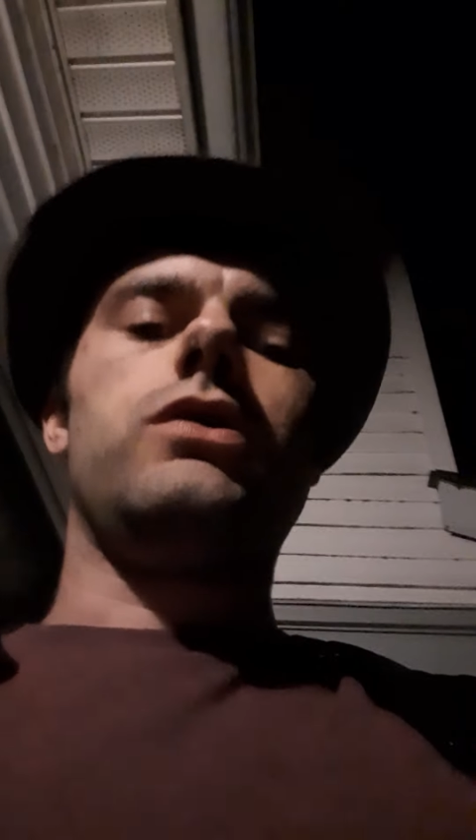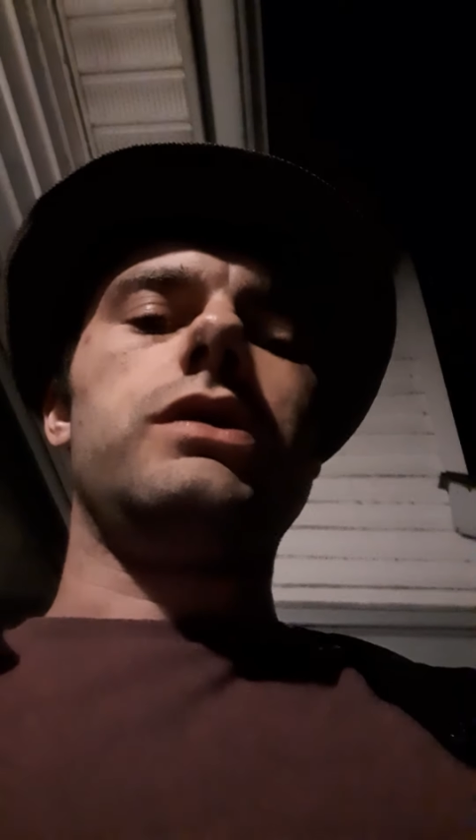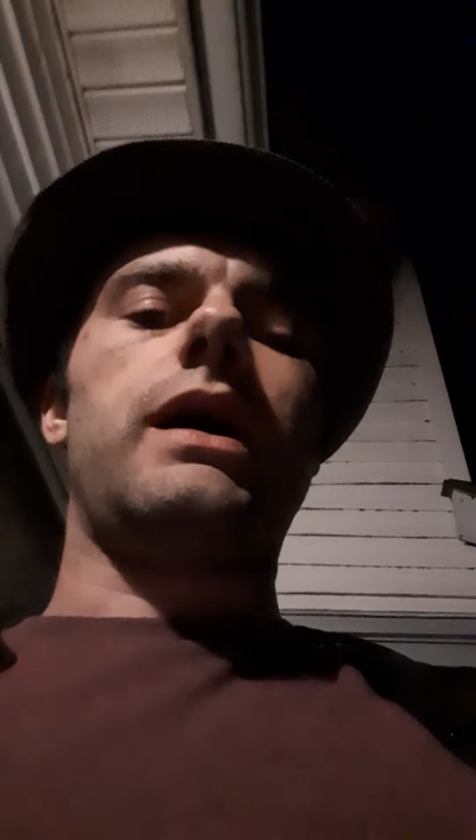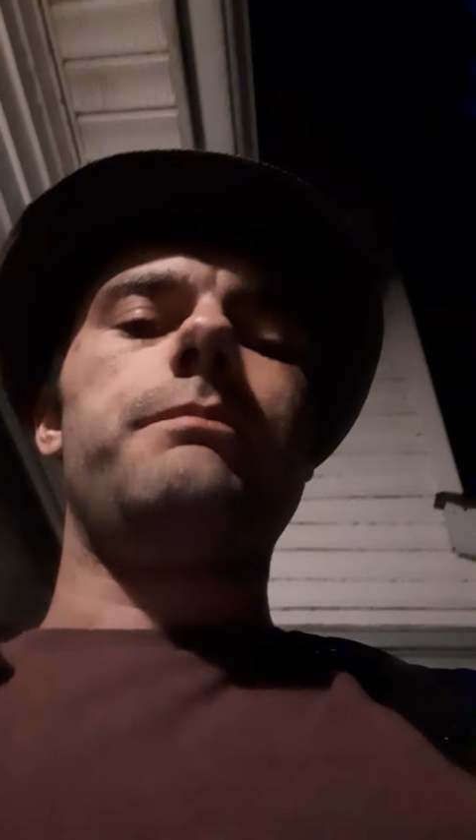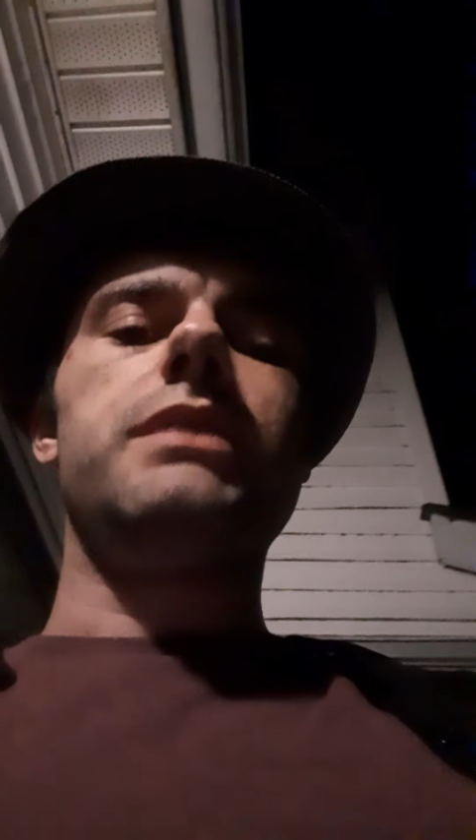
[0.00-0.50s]

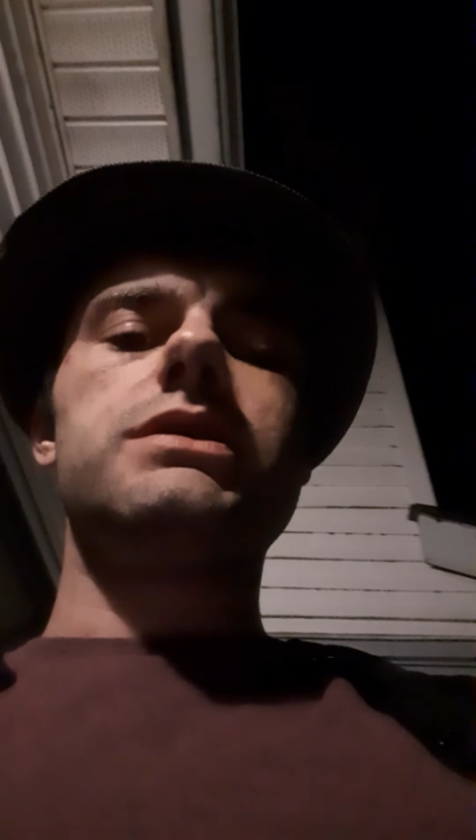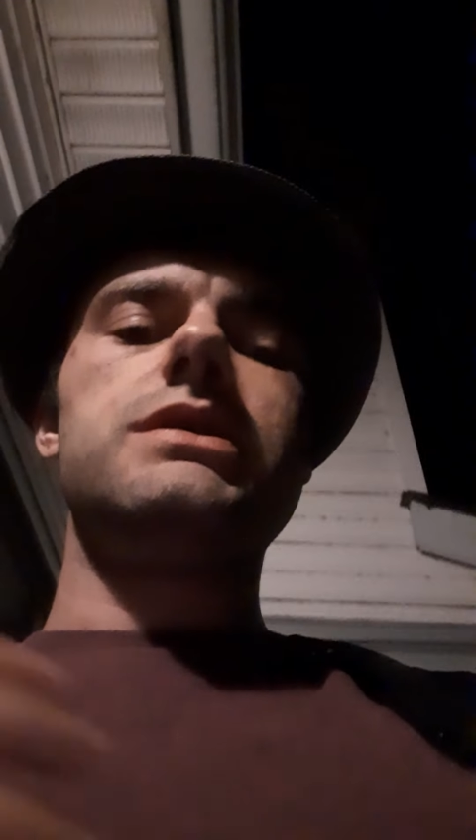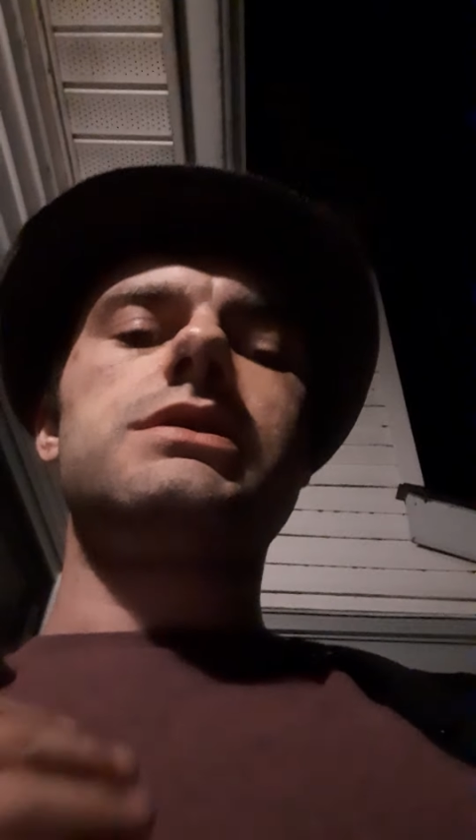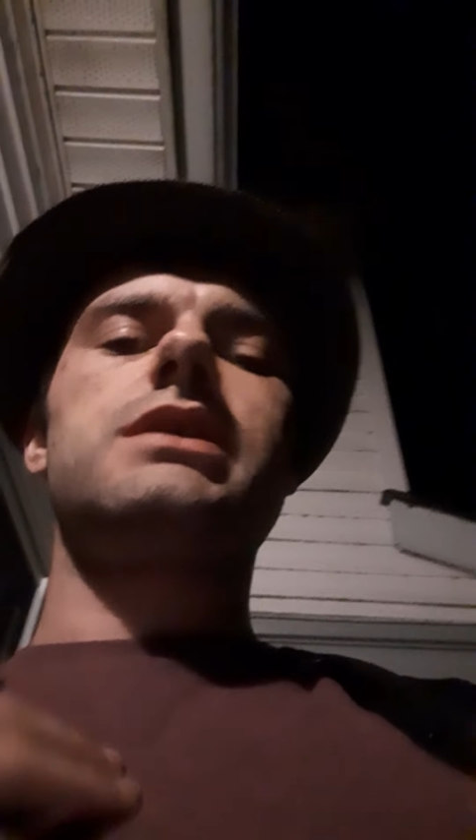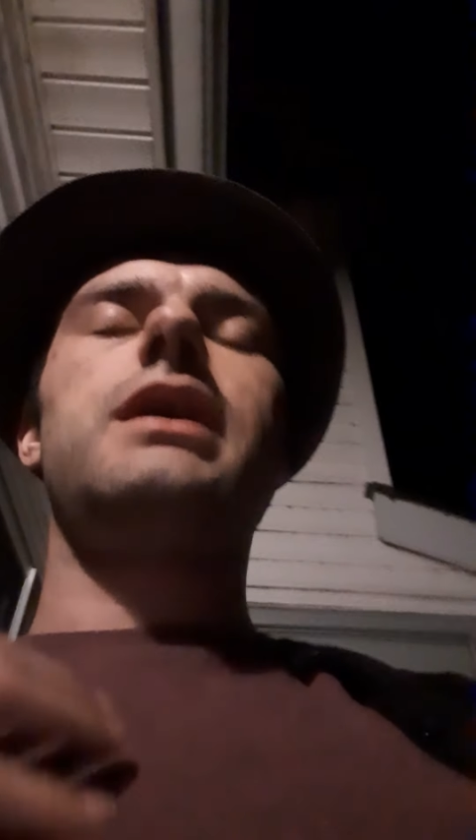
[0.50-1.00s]
online
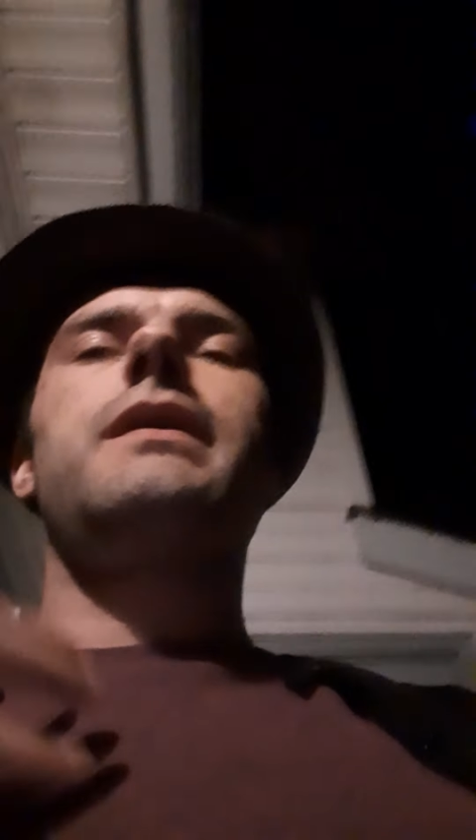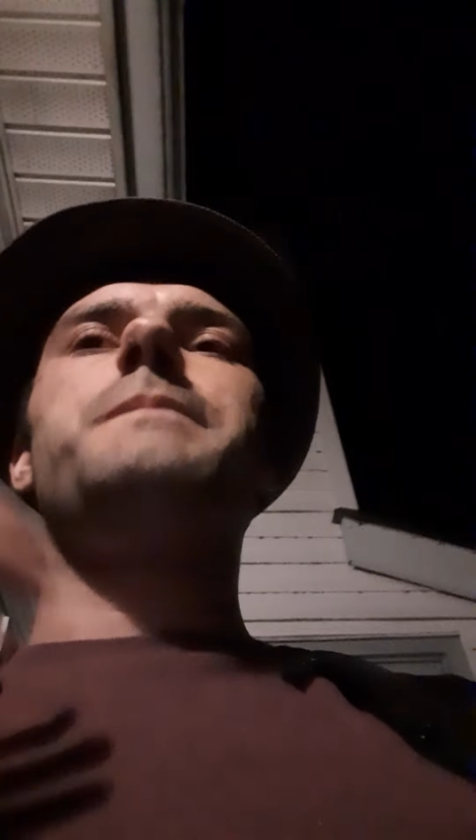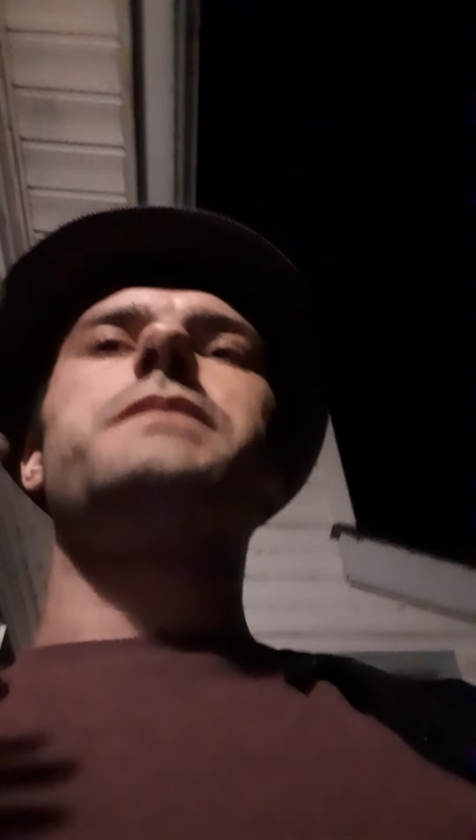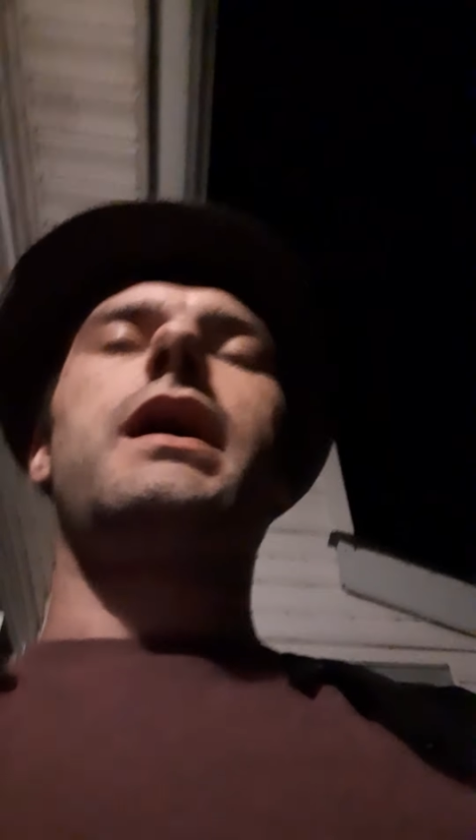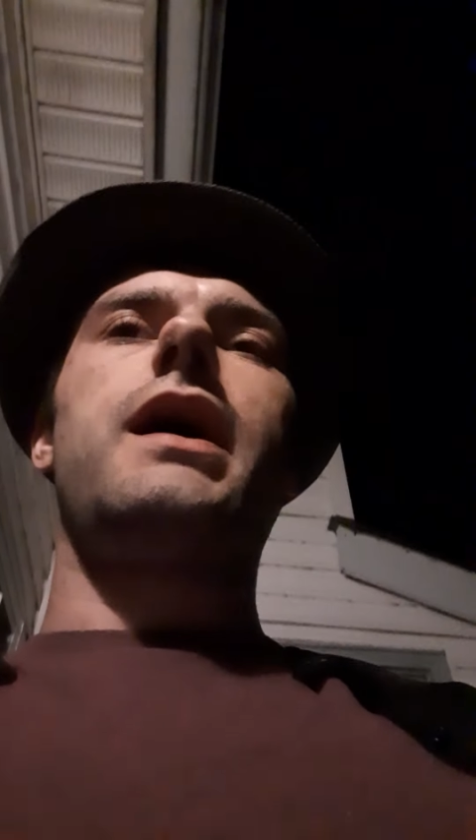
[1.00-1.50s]
business
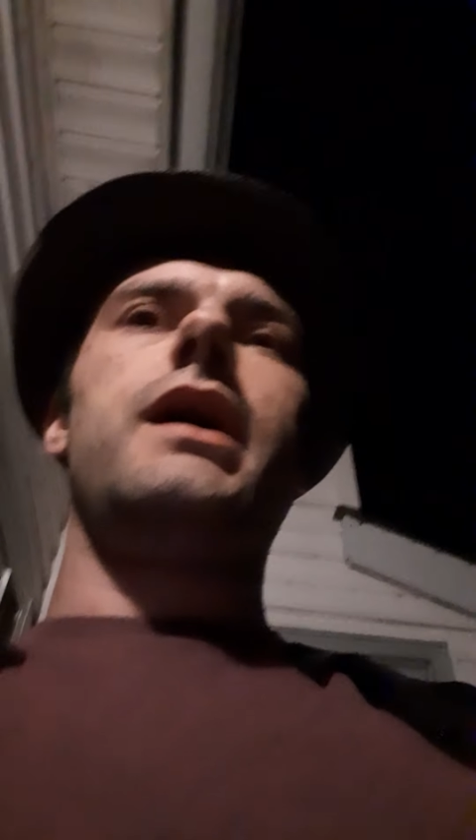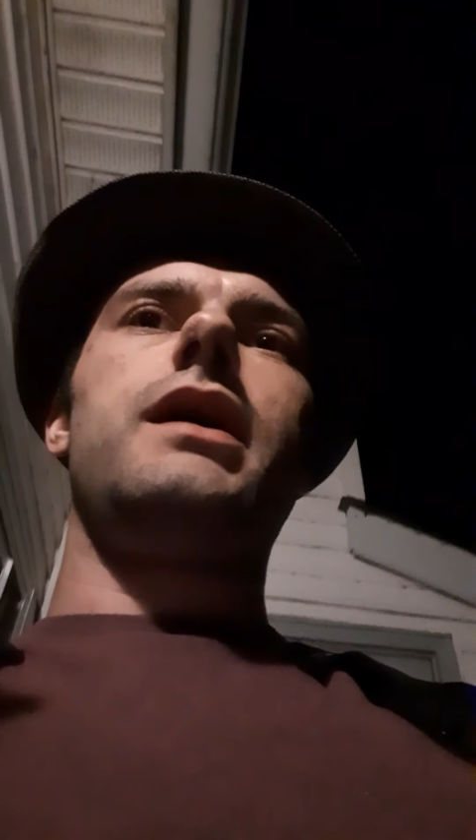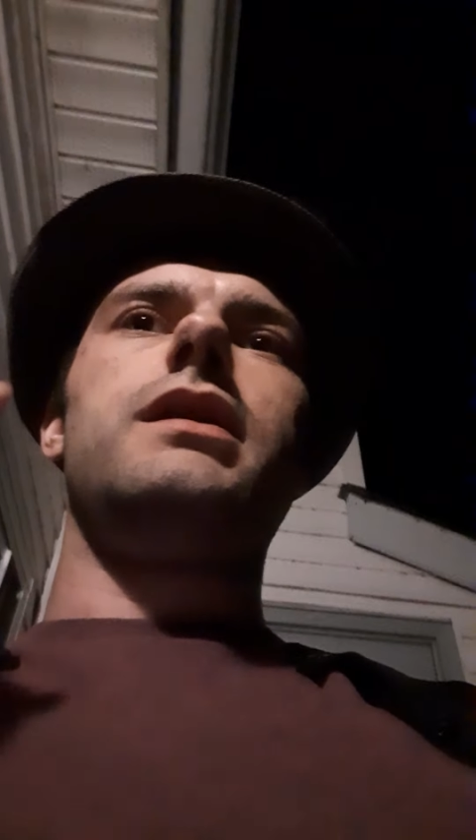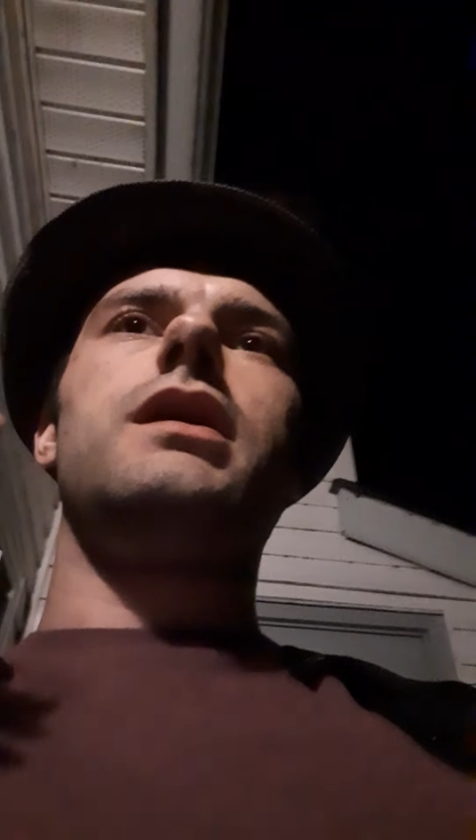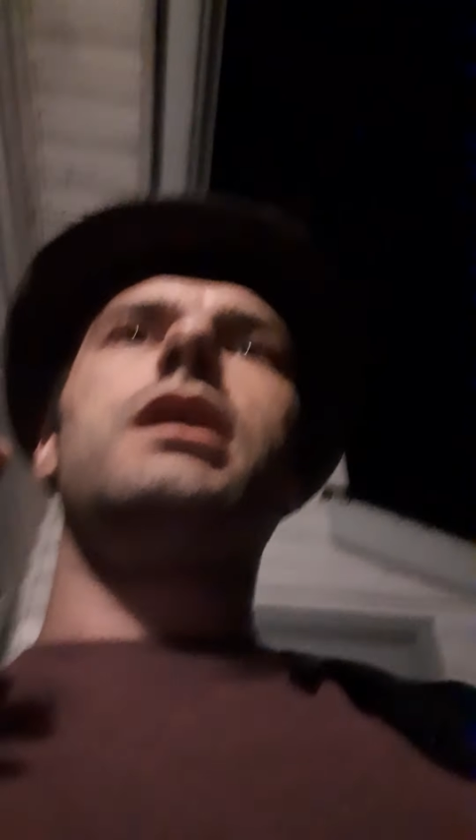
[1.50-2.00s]

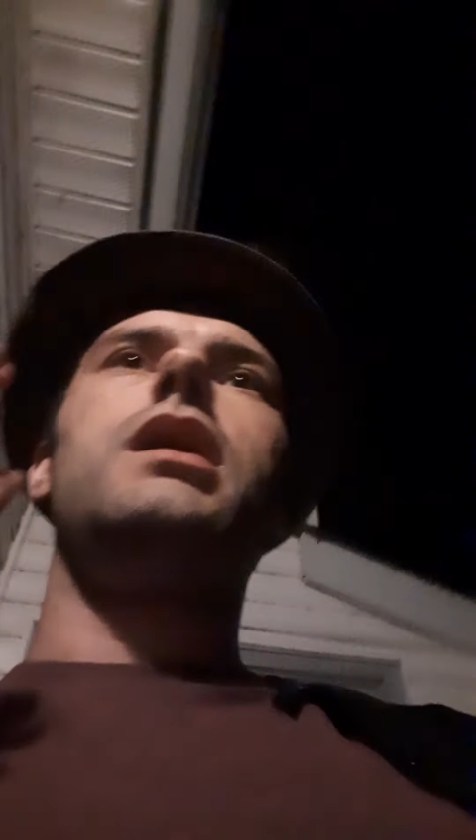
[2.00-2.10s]
and